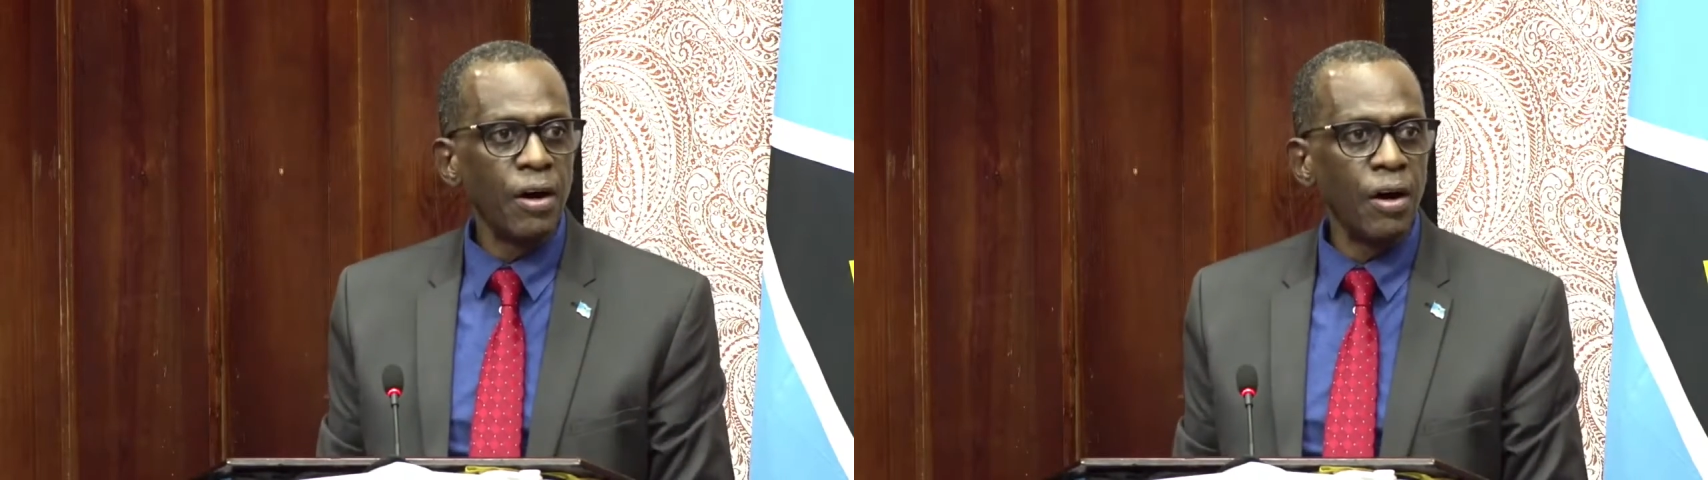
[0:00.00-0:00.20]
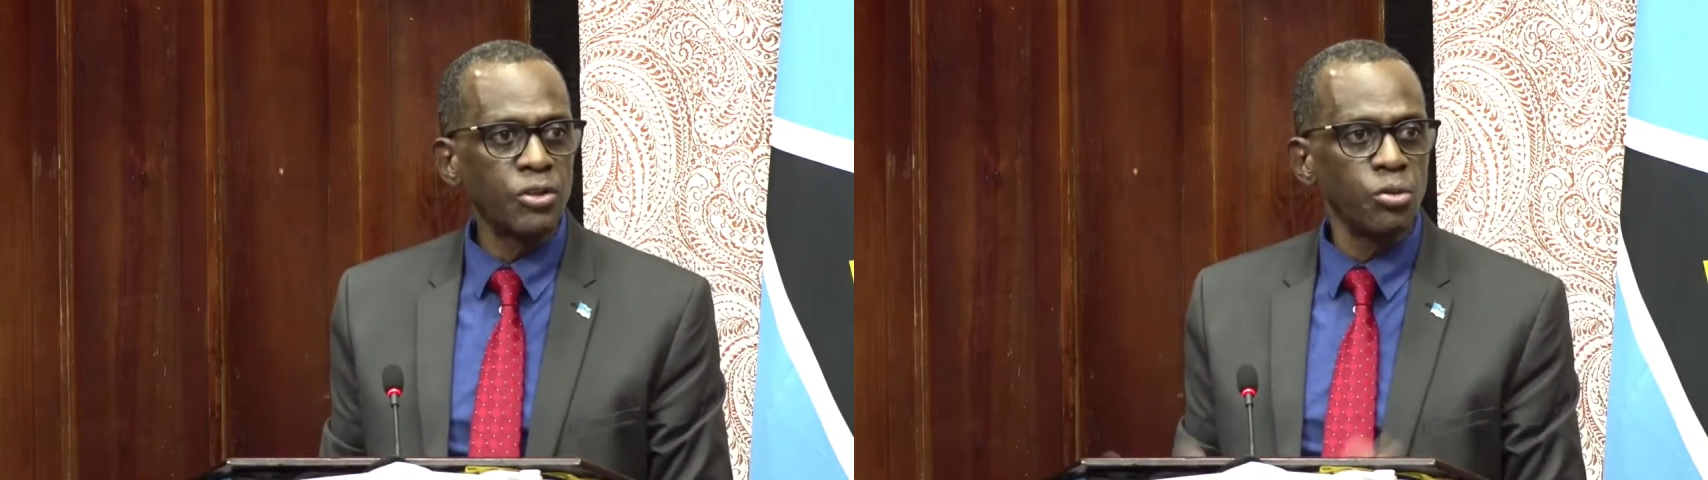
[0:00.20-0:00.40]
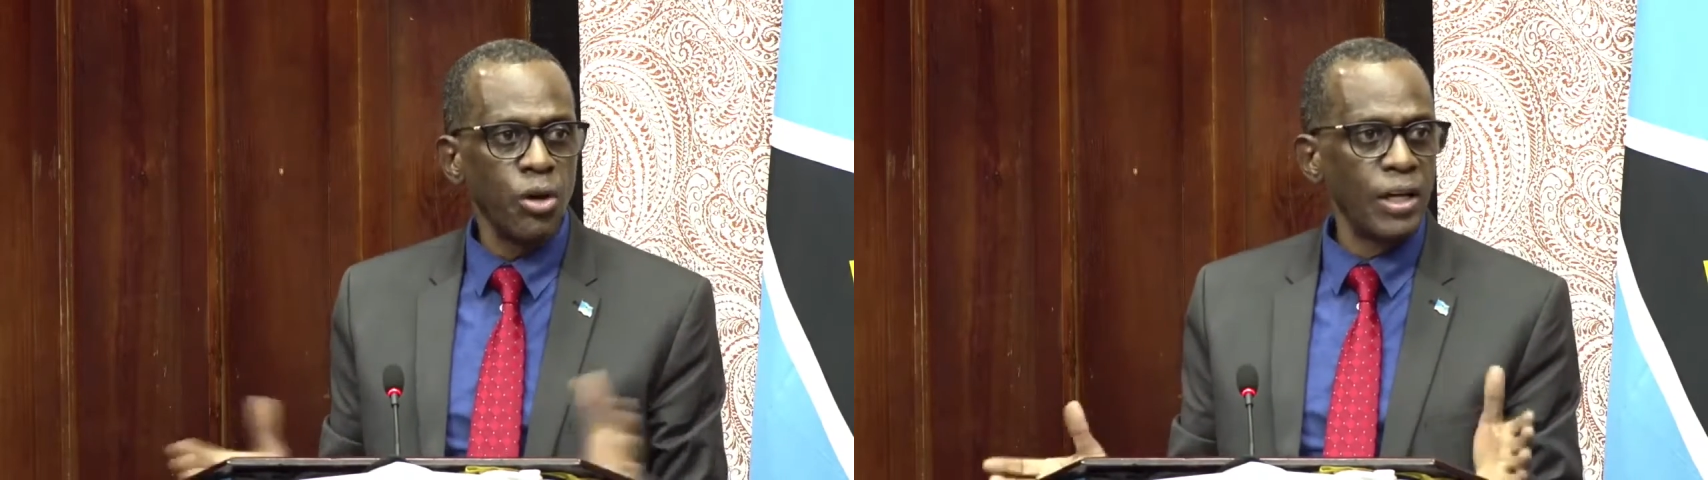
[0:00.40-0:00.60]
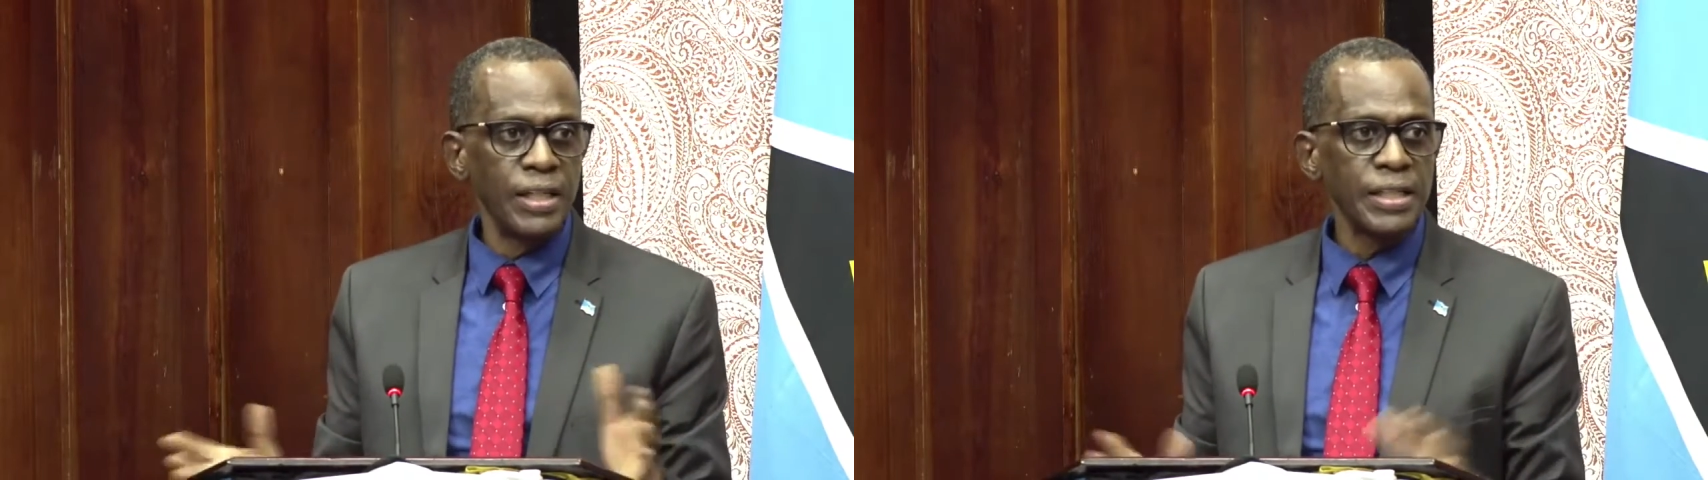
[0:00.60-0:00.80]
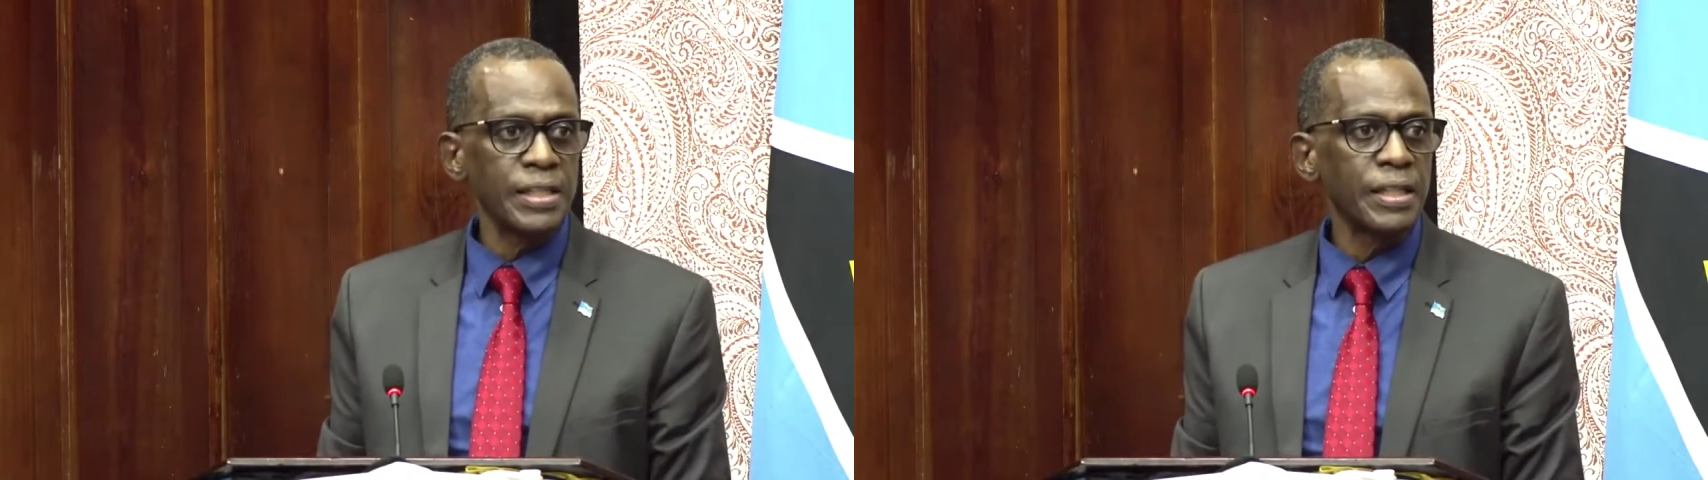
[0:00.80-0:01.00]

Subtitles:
or $2